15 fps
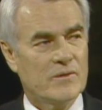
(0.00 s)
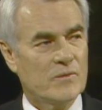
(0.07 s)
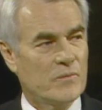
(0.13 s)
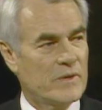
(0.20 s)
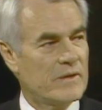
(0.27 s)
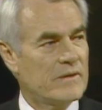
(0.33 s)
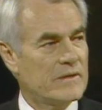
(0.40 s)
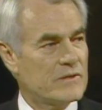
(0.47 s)

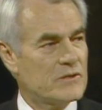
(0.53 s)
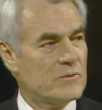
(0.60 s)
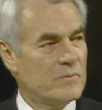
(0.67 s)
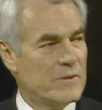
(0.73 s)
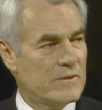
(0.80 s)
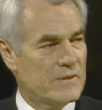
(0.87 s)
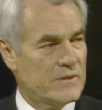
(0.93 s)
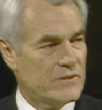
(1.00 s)
We're His
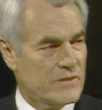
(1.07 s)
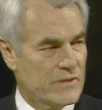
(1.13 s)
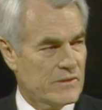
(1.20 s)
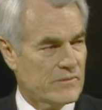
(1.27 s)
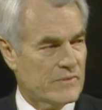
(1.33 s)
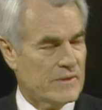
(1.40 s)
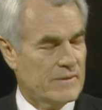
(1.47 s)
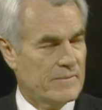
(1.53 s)
spirit
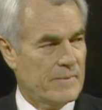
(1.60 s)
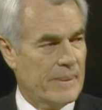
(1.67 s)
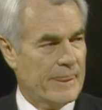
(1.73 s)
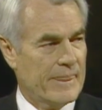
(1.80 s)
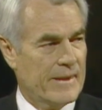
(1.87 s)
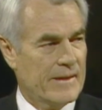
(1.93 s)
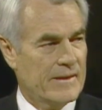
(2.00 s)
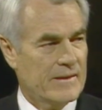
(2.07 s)
children,
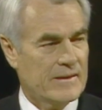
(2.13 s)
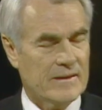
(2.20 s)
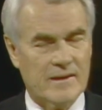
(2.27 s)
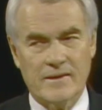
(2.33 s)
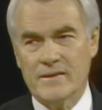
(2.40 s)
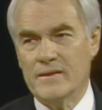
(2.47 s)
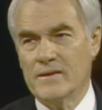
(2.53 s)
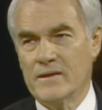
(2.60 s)

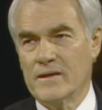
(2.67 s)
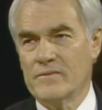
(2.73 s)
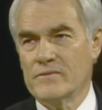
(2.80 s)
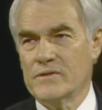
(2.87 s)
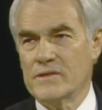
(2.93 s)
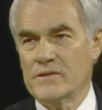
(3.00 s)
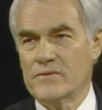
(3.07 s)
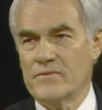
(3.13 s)
and He
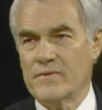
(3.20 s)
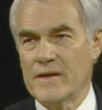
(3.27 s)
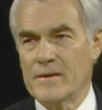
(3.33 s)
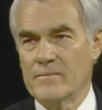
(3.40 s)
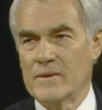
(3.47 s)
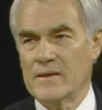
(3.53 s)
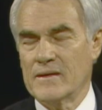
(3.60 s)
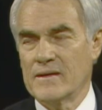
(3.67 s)
loves His
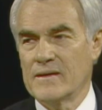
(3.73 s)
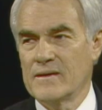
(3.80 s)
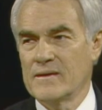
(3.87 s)
family.